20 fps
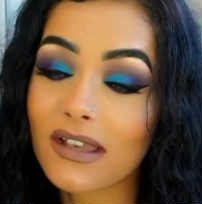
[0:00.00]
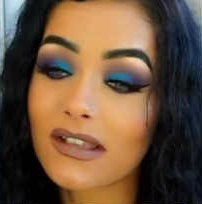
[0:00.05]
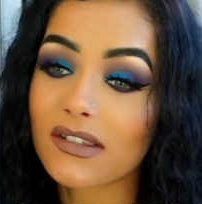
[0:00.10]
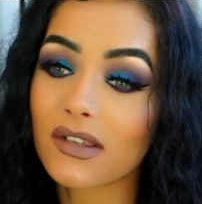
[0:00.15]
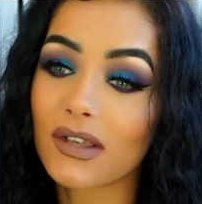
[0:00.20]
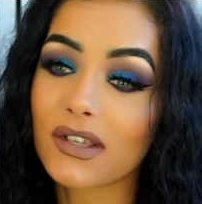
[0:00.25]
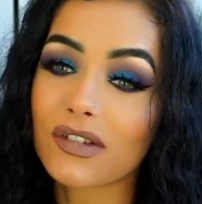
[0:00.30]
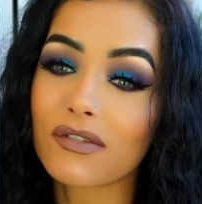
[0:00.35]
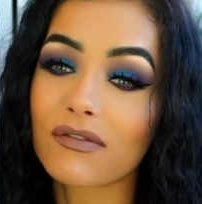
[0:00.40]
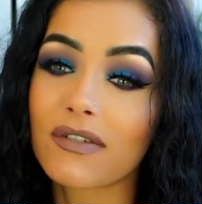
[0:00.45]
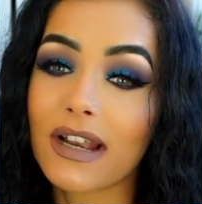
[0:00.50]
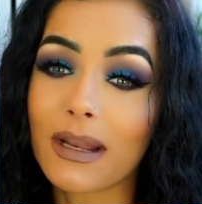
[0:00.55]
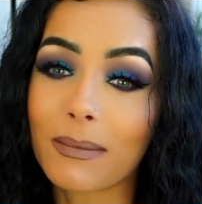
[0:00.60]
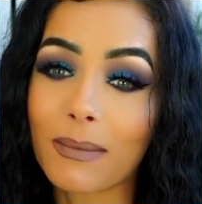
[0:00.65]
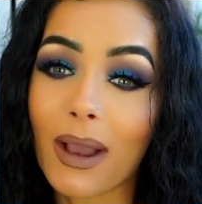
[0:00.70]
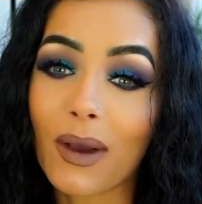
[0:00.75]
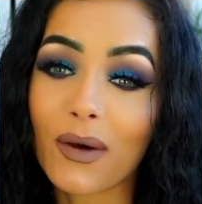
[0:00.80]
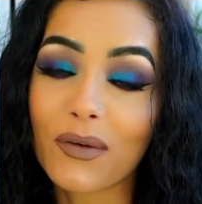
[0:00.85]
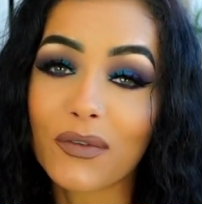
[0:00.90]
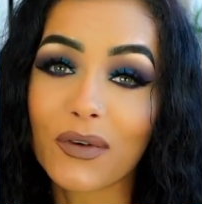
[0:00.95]
So it's a really
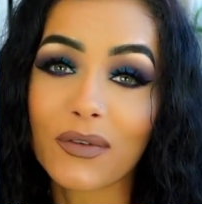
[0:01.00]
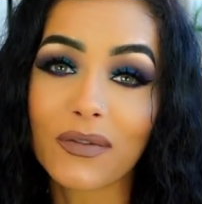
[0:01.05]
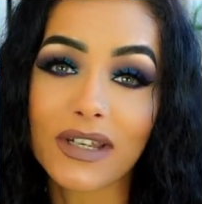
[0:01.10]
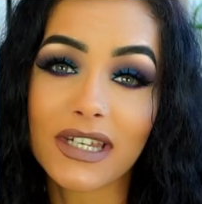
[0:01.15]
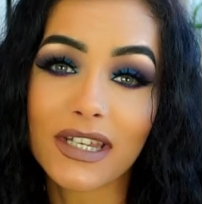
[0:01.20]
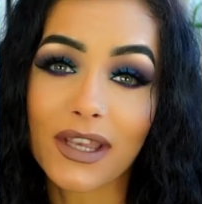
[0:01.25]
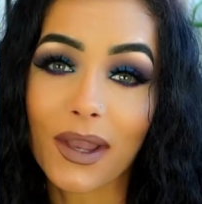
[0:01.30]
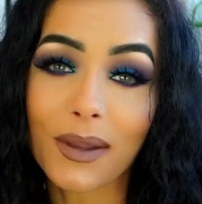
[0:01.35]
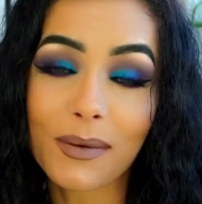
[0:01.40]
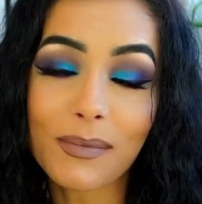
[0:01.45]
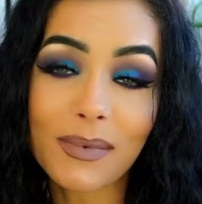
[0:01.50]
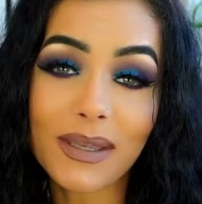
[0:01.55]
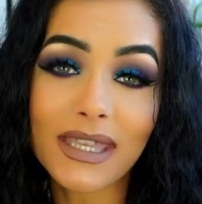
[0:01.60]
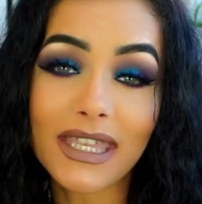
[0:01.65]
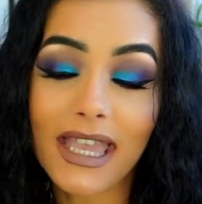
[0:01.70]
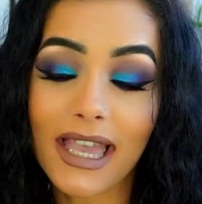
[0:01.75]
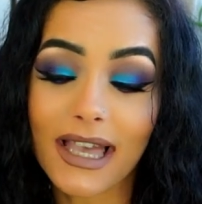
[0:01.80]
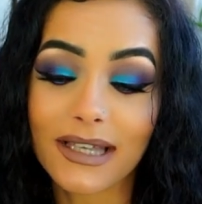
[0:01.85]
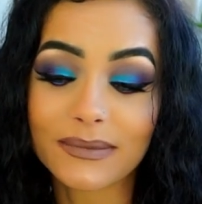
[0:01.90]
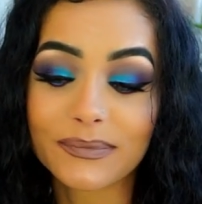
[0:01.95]
powerful video, but
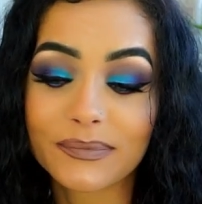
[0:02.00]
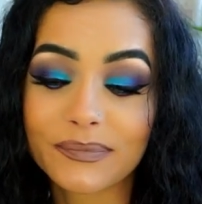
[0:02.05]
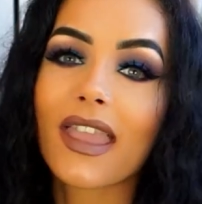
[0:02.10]
yeah.